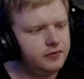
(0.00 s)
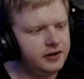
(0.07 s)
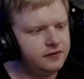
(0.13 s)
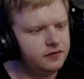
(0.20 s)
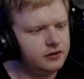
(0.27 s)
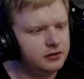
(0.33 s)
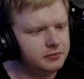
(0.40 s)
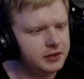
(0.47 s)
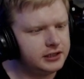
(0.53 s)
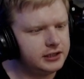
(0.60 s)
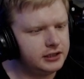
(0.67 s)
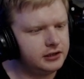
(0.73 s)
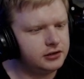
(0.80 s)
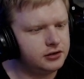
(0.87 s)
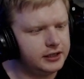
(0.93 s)
form, this
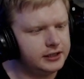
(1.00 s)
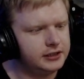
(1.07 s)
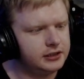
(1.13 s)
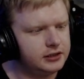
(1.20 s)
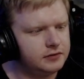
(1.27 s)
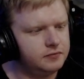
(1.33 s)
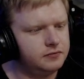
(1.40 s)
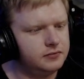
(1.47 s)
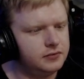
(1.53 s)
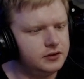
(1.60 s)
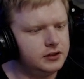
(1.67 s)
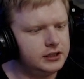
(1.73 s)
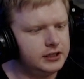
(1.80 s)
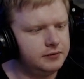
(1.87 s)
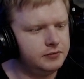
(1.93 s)
illustration
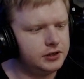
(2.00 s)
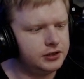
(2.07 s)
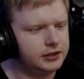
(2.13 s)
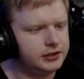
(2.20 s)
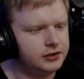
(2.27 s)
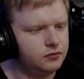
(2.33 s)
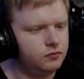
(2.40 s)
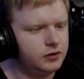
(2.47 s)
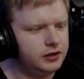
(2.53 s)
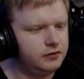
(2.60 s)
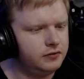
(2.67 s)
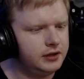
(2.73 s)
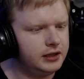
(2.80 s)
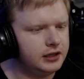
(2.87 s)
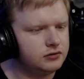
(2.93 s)
demonstrates a
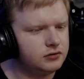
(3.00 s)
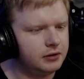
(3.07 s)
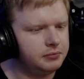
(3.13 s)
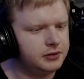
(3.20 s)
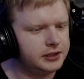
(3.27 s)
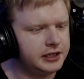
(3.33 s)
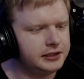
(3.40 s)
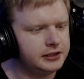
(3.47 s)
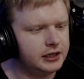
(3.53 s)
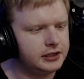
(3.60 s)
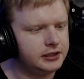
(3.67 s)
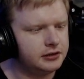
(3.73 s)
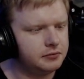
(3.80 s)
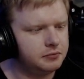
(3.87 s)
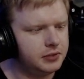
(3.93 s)
well-realized
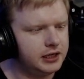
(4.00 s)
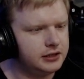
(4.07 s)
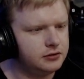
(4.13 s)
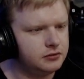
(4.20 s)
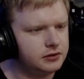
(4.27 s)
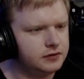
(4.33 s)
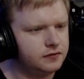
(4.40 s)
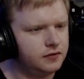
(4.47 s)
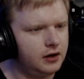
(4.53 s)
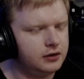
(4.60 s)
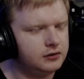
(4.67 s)
representation compared to its final